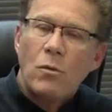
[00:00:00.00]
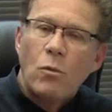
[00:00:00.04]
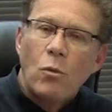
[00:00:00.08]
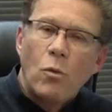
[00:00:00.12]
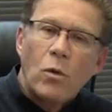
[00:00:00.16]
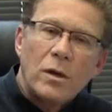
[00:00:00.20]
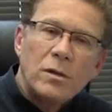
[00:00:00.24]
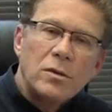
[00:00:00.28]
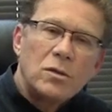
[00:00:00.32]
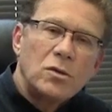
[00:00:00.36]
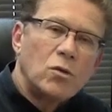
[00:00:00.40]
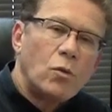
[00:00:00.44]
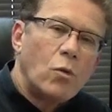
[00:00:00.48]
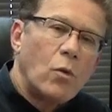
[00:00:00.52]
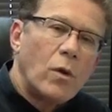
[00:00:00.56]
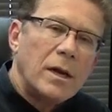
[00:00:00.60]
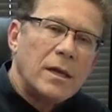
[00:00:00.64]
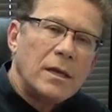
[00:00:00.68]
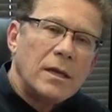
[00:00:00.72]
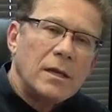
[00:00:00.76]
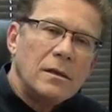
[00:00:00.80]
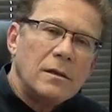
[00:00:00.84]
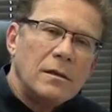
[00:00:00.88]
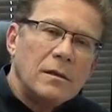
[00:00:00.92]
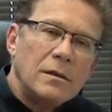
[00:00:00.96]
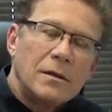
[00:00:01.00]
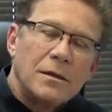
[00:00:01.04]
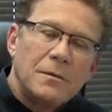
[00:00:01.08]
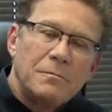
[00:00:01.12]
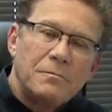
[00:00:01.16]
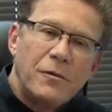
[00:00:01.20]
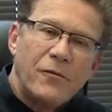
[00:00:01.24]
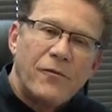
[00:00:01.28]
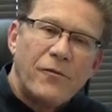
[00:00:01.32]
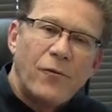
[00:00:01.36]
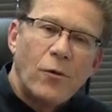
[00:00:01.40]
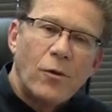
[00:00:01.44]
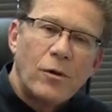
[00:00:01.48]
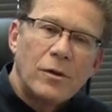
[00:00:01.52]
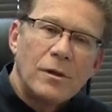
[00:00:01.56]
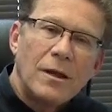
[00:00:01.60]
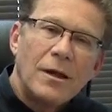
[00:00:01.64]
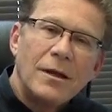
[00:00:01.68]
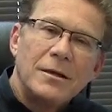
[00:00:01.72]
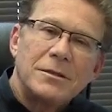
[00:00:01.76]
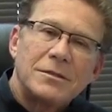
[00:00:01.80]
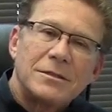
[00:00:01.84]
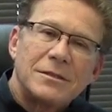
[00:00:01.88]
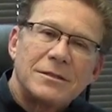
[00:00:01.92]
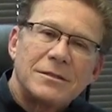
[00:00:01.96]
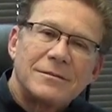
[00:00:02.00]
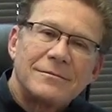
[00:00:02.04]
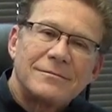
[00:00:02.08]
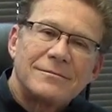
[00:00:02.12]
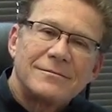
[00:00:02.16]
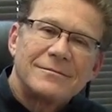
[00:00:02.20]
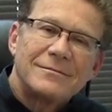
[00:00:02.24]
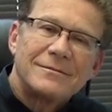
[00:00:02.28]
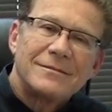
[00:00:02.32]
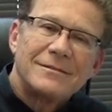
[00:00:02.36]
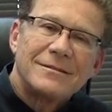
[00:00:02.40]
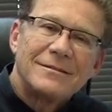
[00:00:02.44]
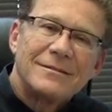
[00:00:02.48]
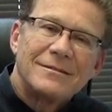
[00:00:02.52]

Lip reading: about 120 before lunch.